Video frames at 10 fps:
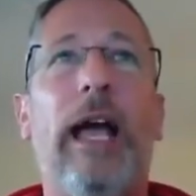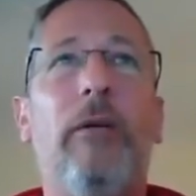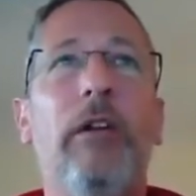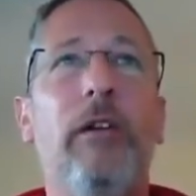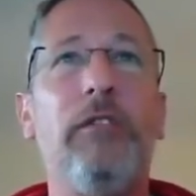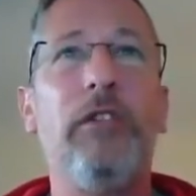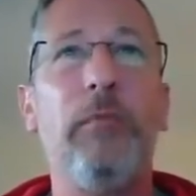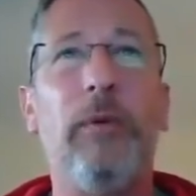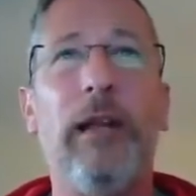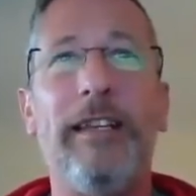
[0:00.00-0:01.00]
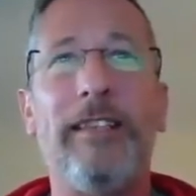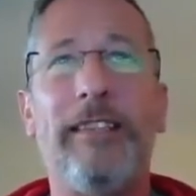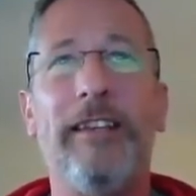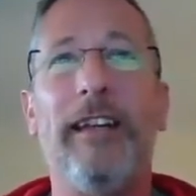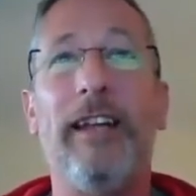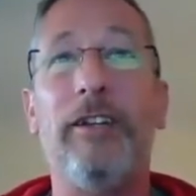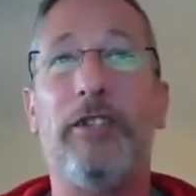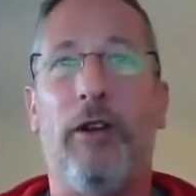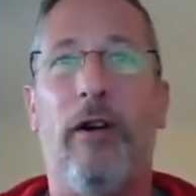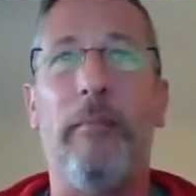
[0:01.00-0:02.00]
How on earth do you police
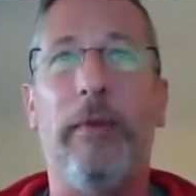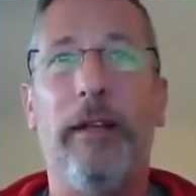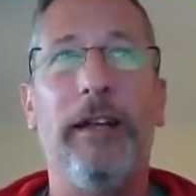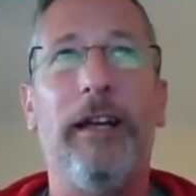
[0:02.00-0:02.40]
lunchtime